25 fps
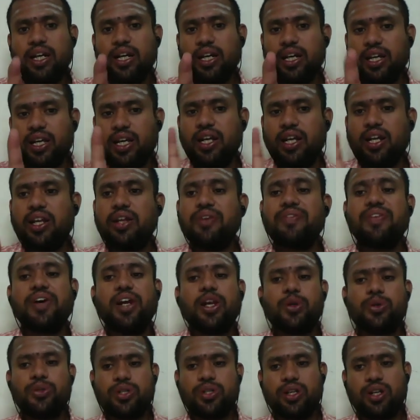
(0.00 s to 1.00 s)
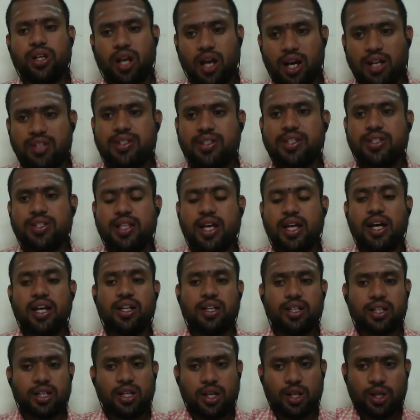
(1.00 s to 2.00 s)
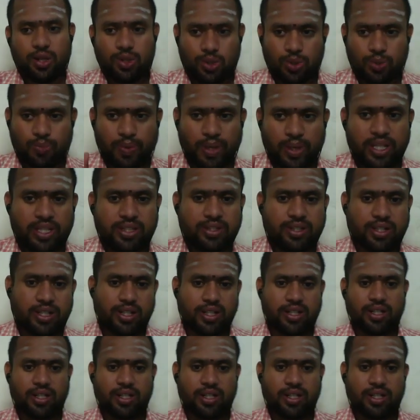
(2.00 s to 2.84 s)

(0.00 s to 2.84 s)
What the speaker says: Here revaluation loss is there. So please